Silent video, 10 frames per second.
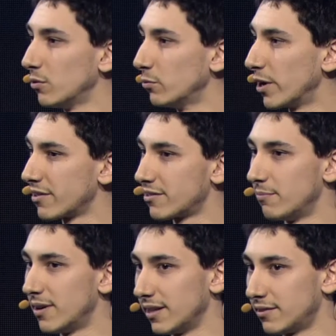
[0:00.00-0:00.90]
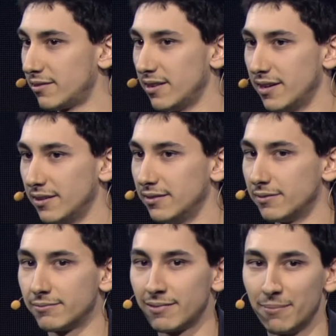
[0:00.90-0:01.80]
what is a bot in
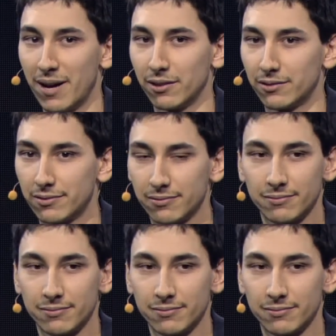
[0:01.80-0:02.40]
about,